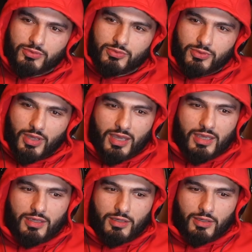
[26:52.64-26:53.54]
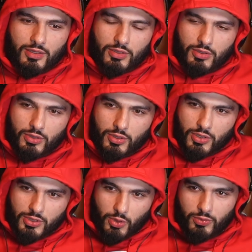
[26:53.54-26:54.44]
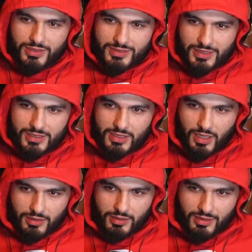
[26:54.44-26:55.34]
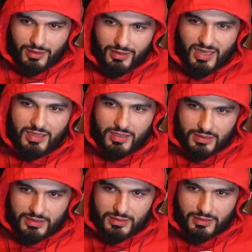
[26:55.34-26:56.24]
they go into the sun naked,